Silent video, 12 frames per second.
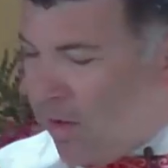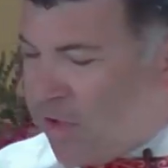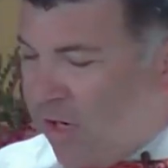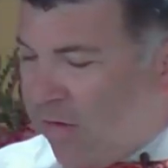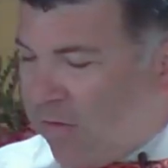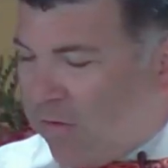
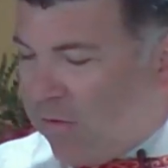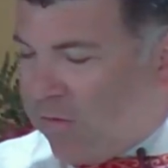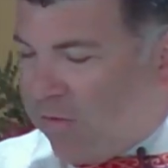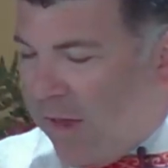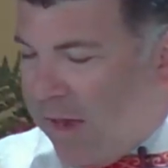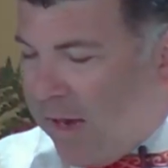Jesus is
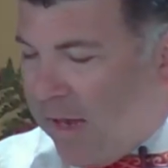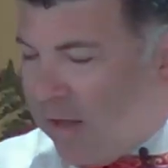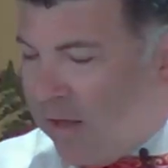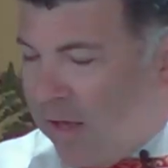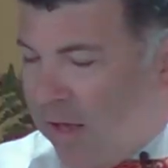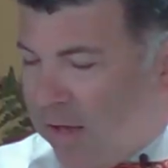saying
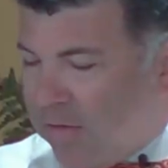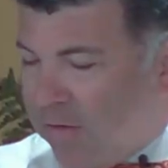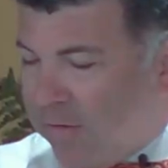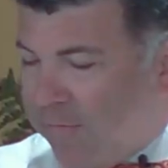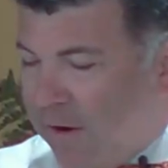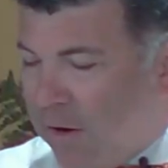to
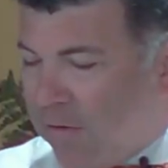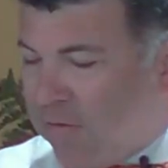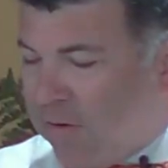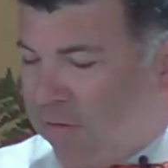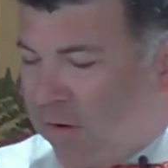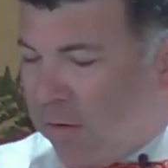the
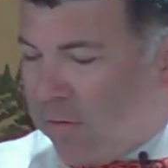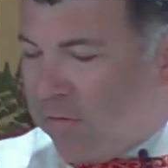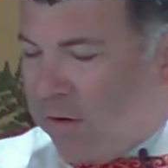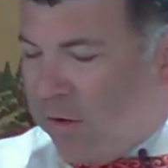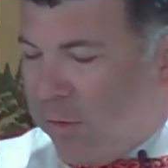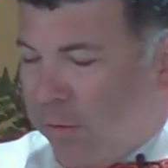Pharisees here is
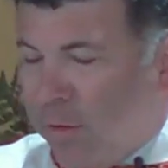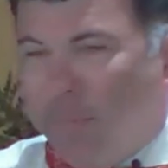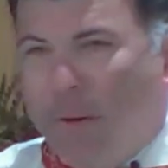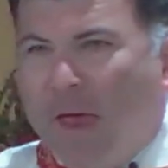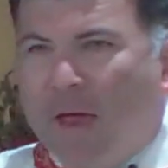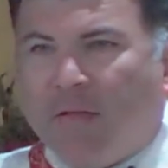that you're
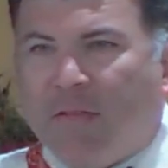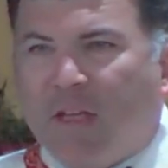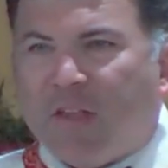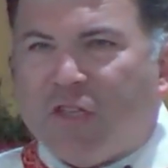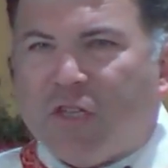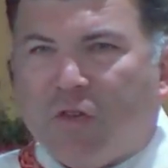paying
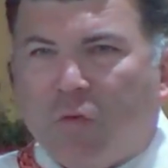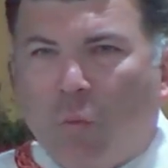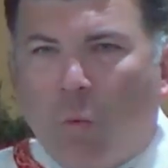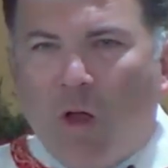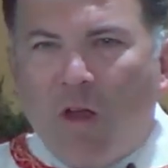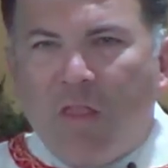attention to
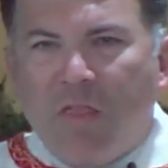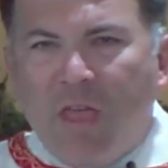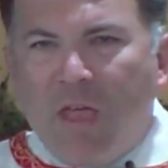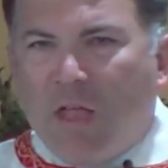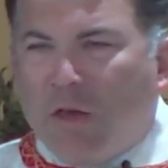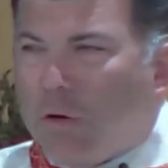one
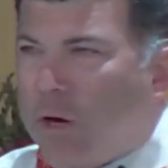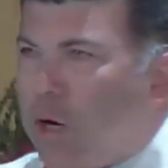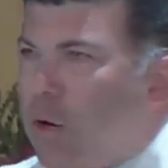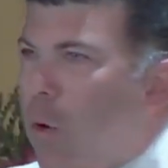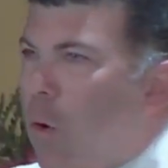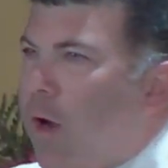thing and you're
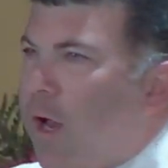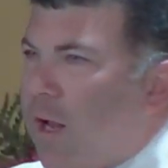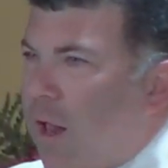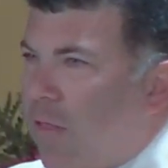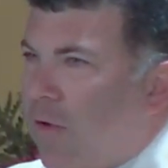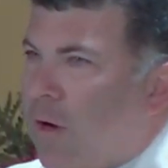ignoring
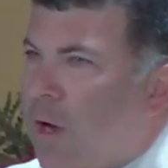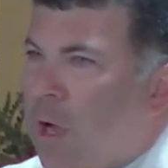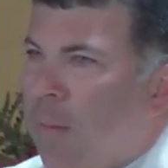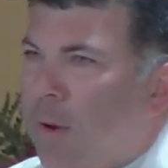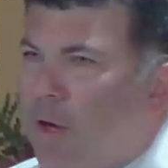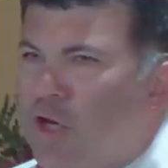another,
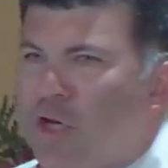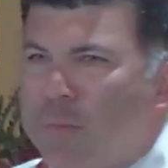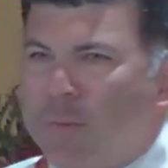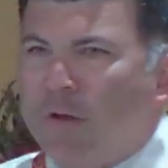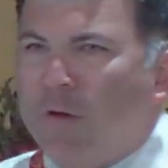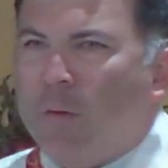but you should
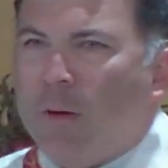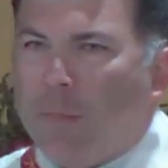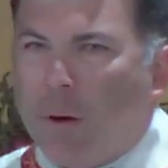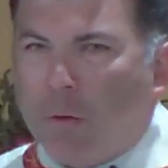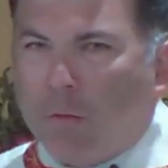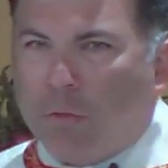be doing
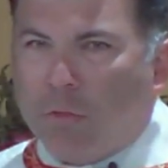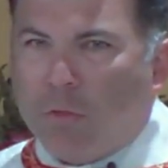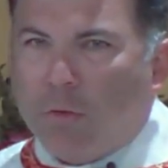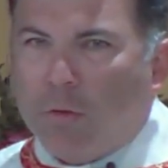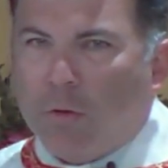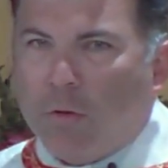both,
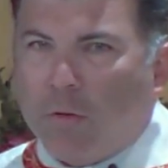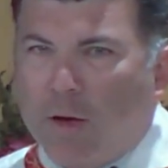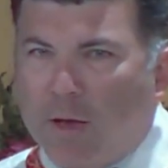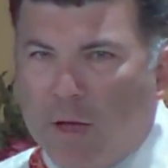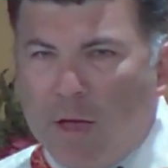right?